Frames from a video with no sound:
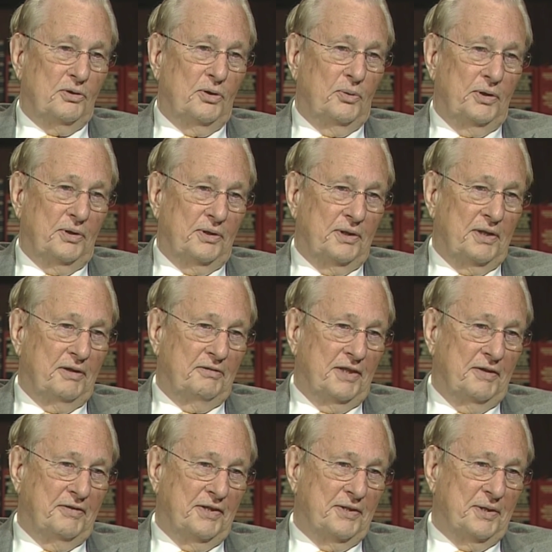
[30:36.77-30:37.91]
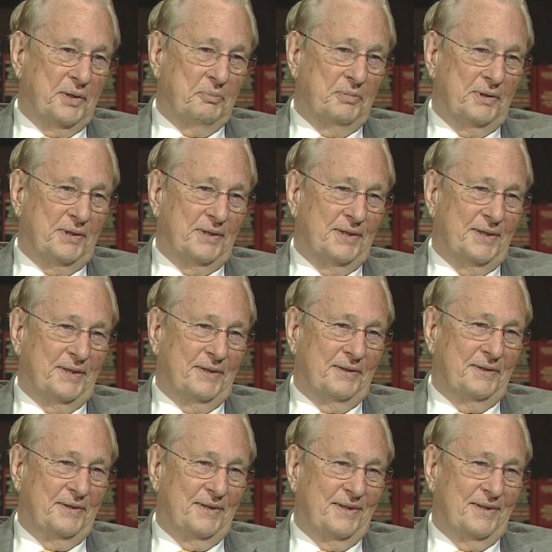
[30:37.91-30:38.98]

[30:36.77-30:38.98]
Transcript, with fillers: There's no way you can cover everything, but. Uh, oh,